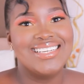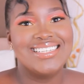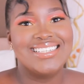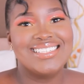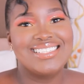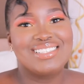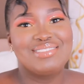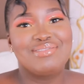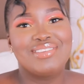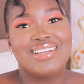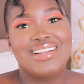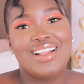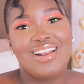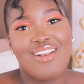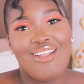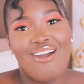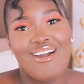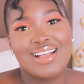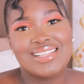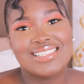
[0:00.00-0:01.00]
it's been a
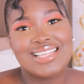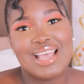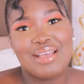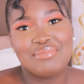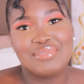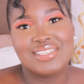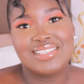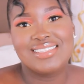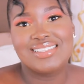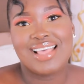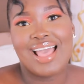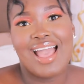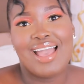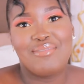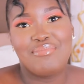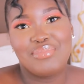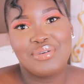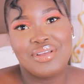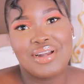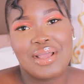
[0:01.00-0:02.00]
long time since I
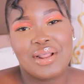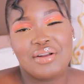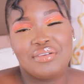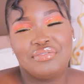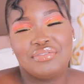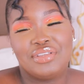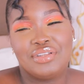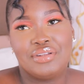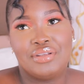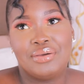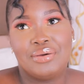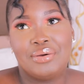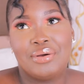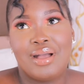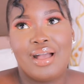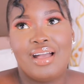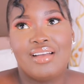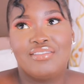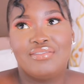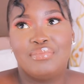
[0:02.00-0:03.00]
put out a video.
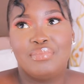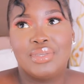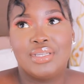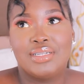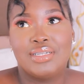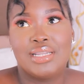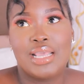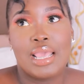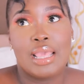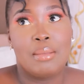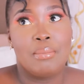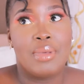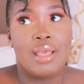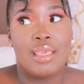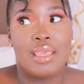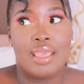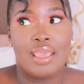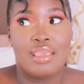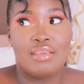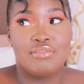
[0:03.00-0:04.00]
I've been
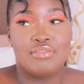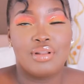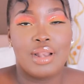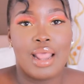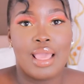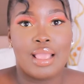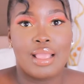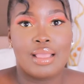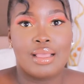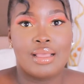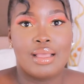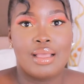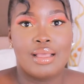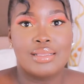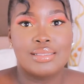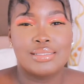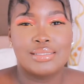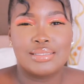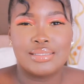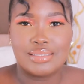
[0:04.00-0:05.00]
MIA for like
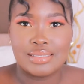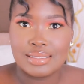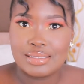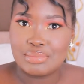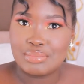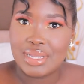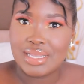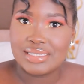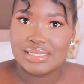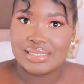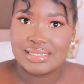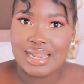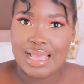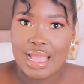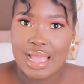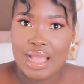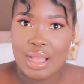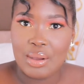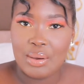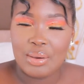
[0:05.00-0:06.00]
6 months
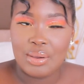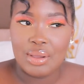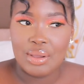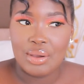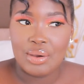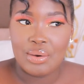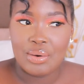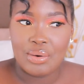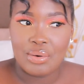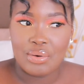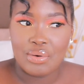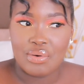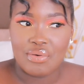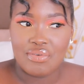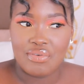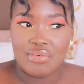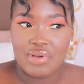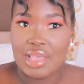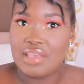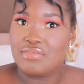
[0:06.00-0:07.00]
now or
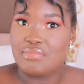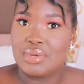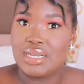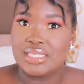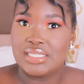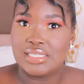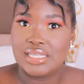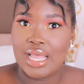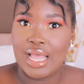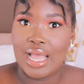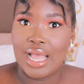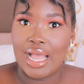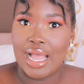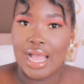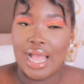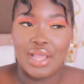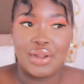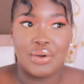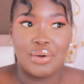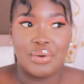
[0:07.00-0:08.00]
5 months,
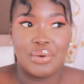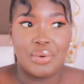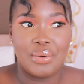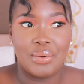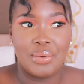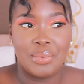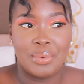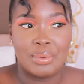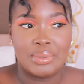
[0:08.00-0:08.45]
I don't know.